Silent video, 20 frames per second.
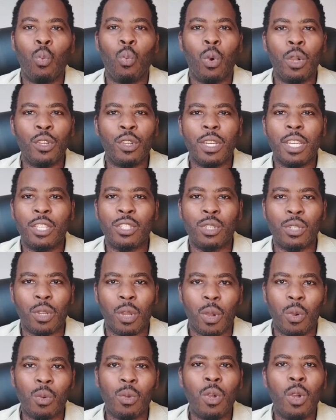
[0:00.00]
what you need to
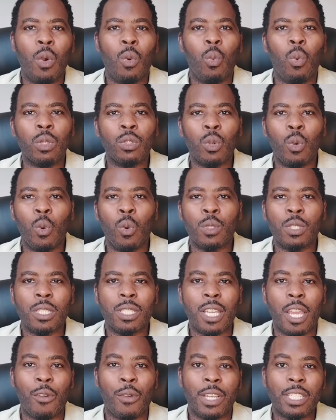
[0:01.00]
know, what
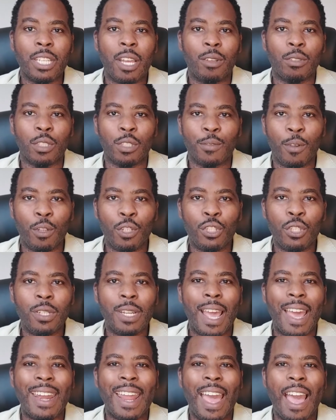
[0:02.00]
causes erectile
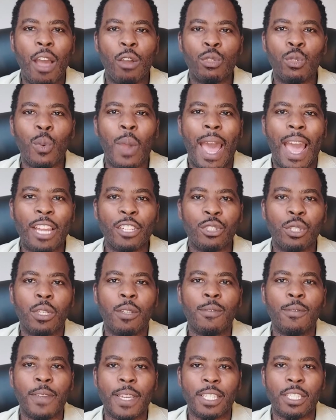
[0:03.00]
dysfunction, and how to
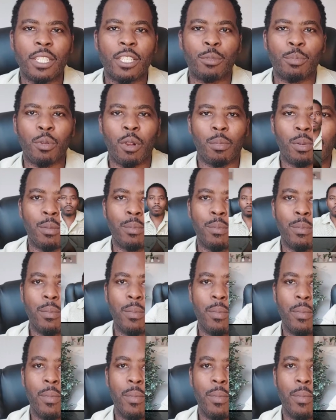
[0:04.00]
actually fix this problem.